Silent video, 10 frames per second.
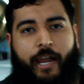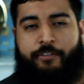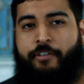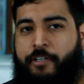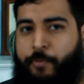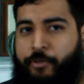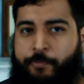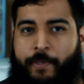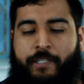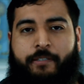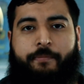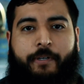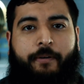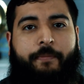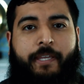I took a
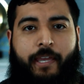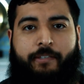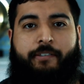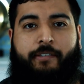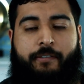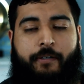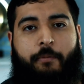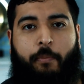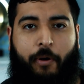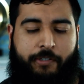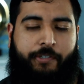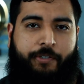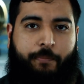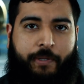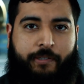perspective of a guest, of a
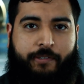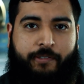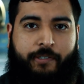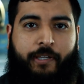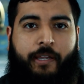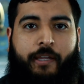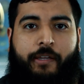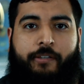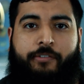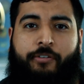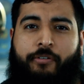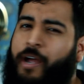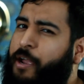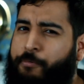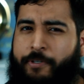participant. So
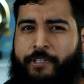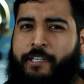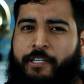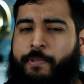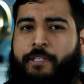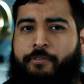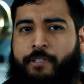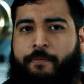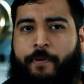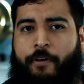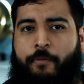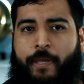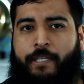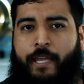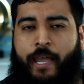I wasn't going to be using very
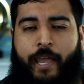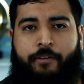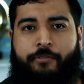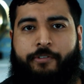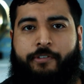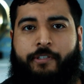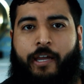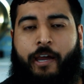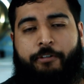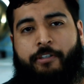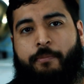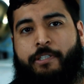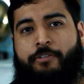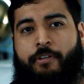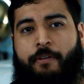many angles. I was going to
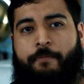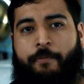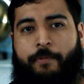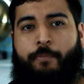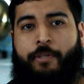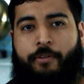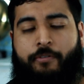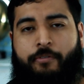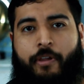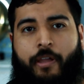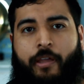be shooting from the pew.